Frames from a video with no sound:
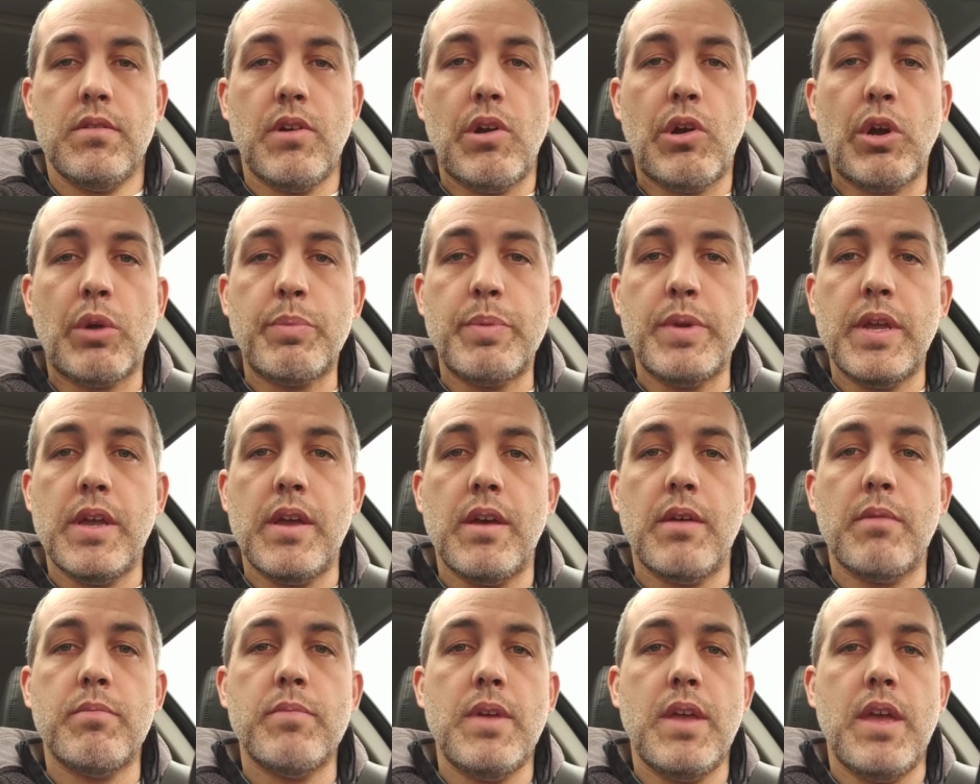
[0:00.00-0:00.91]

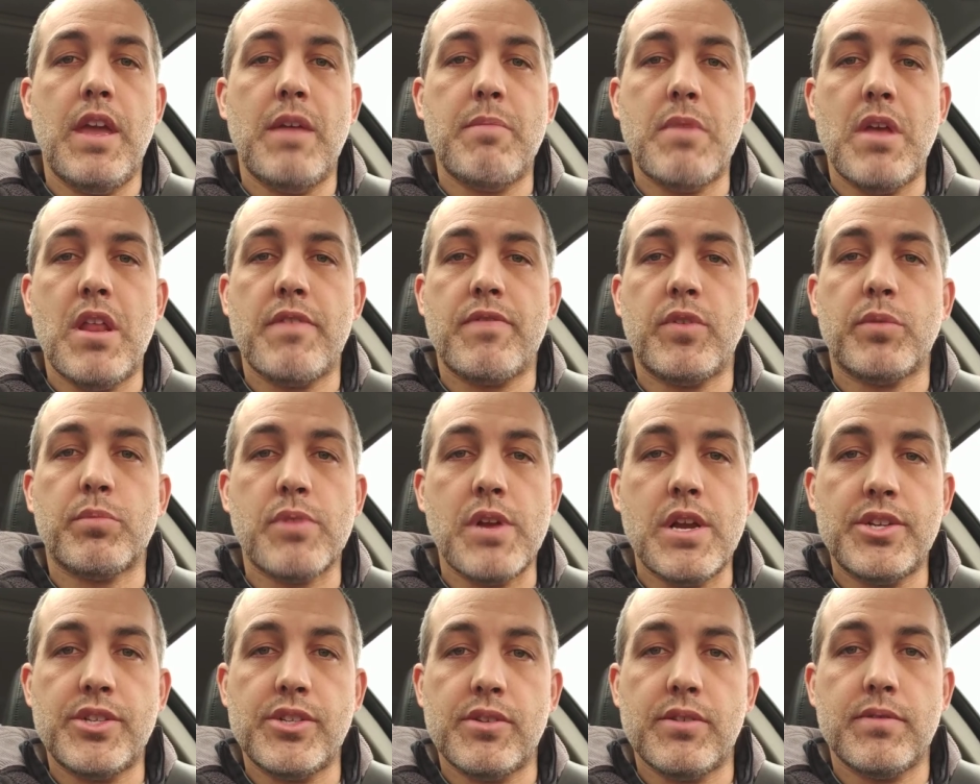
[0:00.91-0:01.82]
RPM and manifold
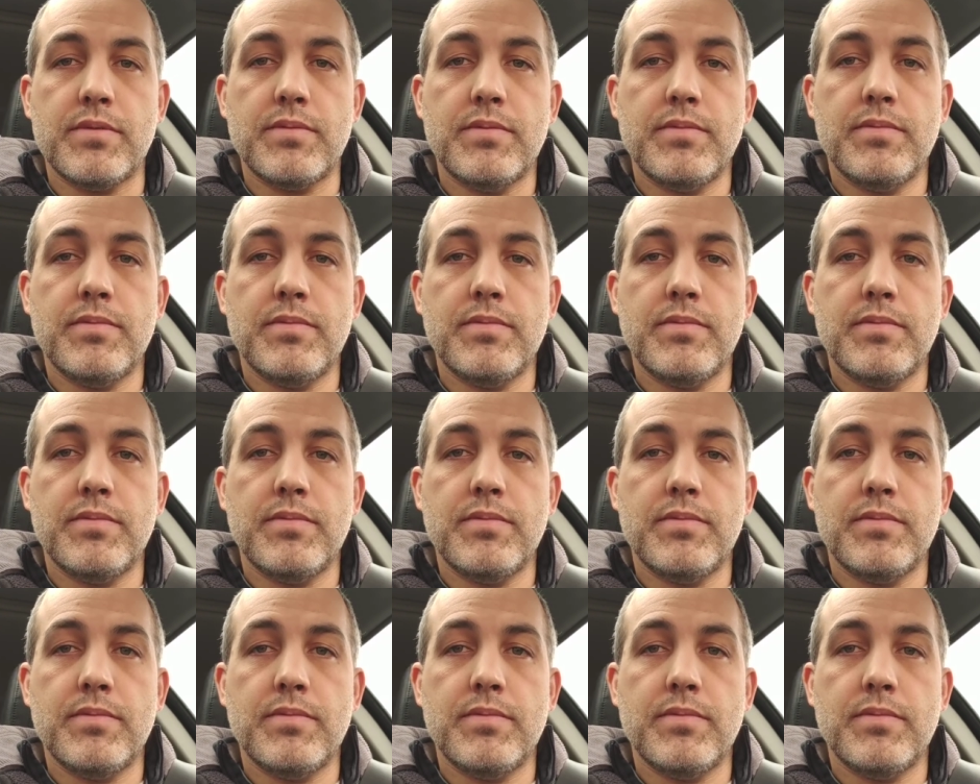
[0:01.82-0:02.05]
pressure.